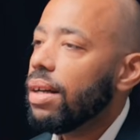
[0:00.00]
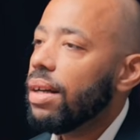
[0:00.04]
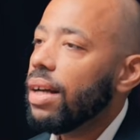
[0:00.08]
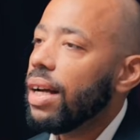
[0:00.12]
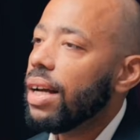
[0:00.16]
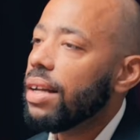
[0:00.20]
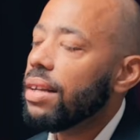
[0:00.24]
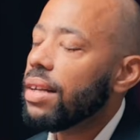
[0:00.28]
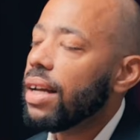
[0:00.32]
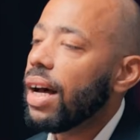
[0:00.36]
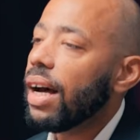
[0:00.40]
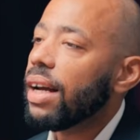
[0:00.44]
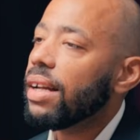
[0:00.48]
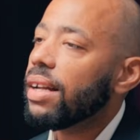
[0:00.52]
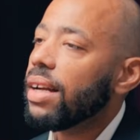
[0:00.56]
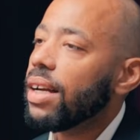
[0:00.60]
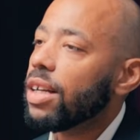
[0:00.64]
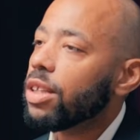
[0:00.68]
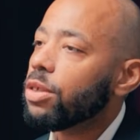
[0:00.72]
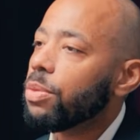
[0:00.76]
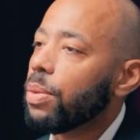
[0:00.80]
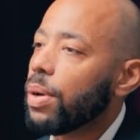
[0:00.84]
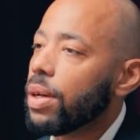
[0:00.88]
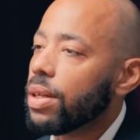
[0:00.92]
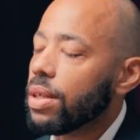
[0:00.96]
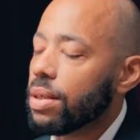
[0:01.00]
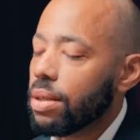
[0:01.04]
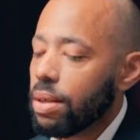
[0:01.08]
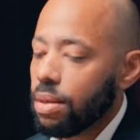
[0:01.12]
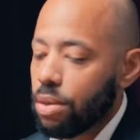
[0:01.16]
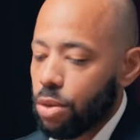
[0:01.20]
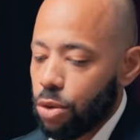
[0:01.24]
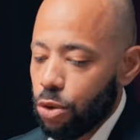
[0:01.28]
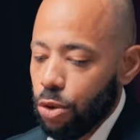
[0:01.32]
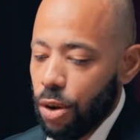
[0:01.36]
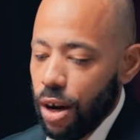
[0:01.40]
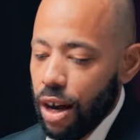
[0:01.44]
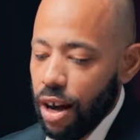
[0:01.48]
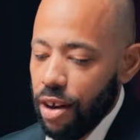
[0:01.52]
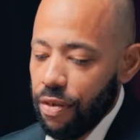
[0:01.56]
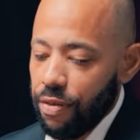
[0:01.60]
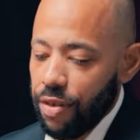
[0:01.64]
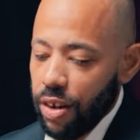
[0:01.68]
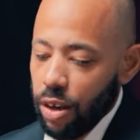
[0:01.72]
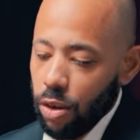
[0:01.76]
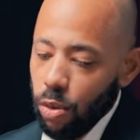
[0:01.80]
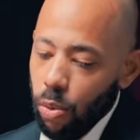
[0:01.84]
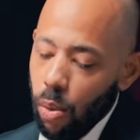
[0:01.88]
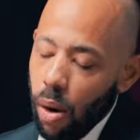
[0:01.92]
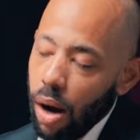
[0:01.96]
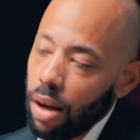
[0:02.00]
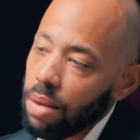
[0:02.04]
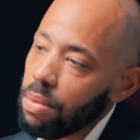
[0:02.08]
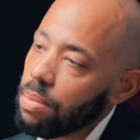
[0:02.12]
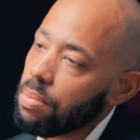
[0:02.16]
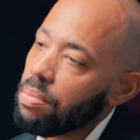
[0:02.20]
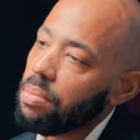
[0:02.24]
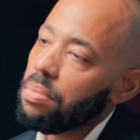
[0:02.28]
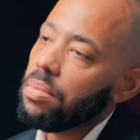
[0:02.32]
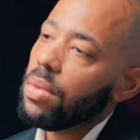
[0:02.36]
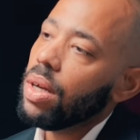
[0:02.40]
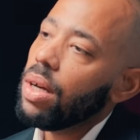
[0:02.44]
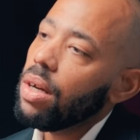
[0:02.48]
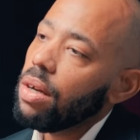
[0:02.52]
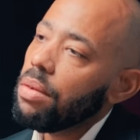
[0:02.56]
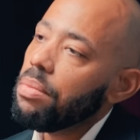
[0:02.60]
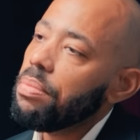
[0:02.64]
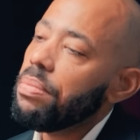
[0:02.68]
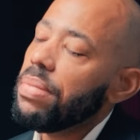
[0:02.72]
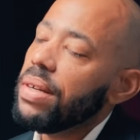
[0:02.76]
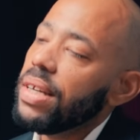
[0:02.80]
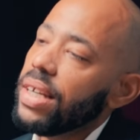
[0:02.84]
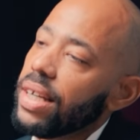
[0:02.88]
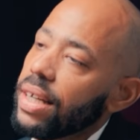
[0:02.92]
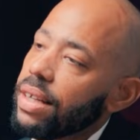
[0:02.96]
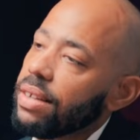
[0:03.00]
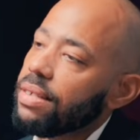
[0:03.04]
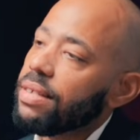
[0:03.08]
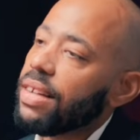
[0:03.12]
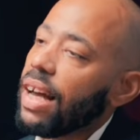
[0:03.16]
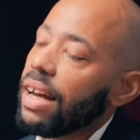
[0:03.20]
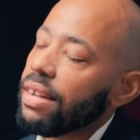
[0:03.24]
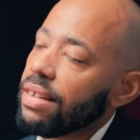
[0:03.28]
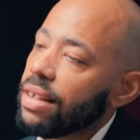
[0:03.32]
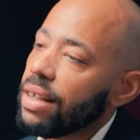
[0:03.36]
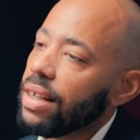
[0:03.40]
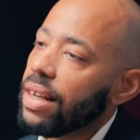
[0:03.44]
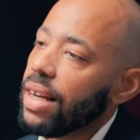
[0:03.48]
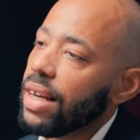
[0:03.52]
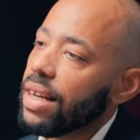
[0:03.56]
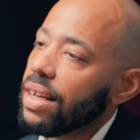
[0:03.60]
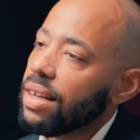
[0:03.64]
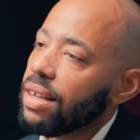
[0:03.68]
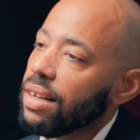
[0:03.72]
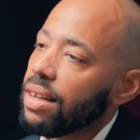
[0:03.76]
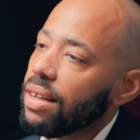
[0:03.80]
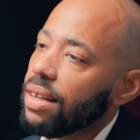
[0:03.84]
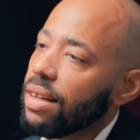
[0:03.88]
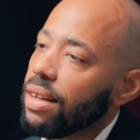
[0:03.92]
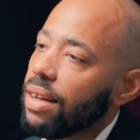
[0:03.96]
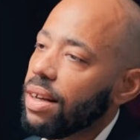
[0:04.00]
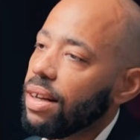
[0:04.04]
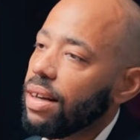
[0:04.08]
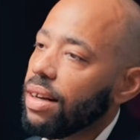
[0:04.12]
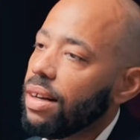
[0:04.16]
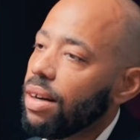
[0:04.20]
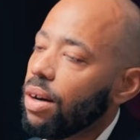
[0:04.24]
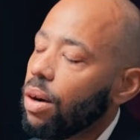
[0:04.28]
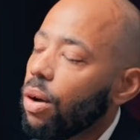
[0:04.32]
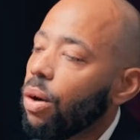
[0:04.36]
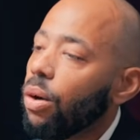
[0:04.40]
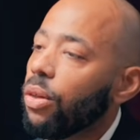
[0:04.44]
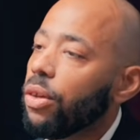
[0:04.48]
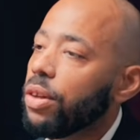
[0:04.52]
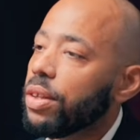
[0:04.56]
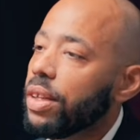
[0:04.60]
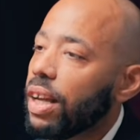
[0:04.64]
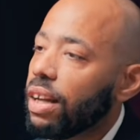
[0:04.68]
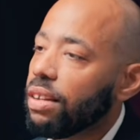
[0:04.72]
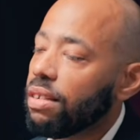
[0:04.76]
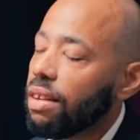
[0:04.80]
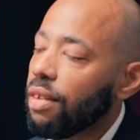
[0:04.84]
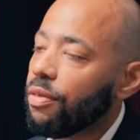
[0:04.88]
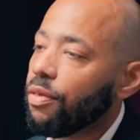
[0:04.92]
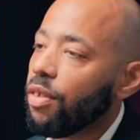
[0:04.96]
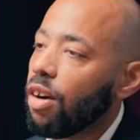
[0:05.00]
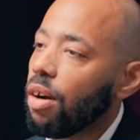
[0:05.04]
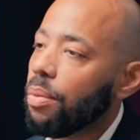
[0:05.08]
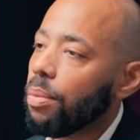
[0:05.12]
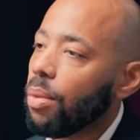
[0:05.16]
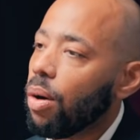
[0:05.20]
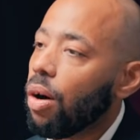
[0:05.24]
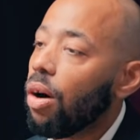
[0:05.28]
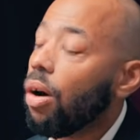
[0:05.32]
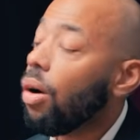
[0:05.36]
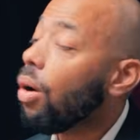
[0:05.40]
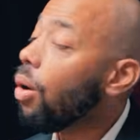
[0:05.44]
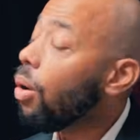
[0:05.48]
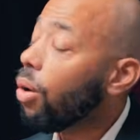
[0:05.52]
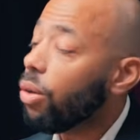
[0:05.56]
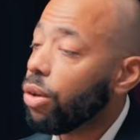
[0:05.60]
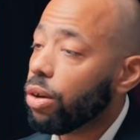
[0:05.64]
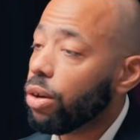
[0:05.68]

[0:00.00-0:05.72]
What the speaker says: And the idea was to have in one big data lake all the data from all